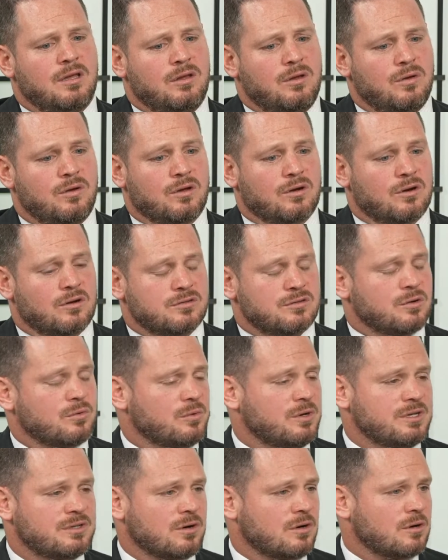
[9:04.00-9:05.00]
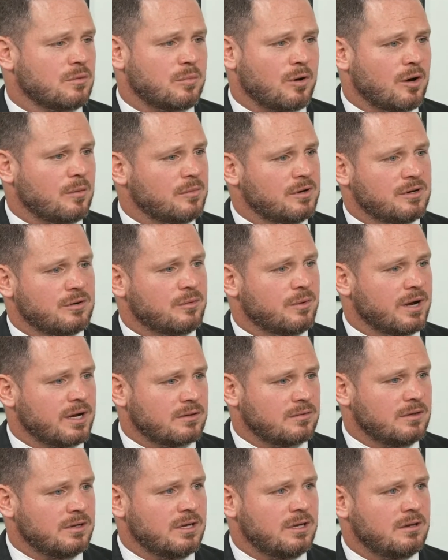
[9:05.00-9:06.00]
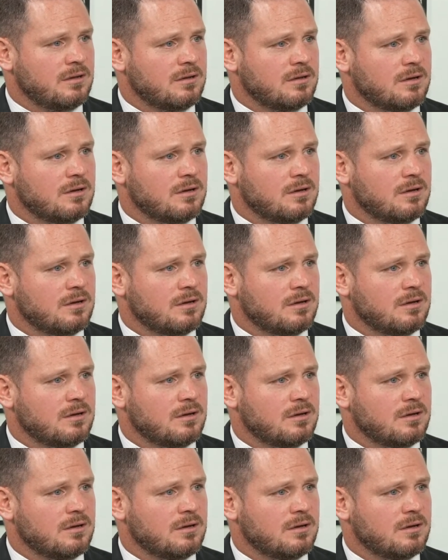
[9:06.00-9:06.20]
You can also reach our department directly.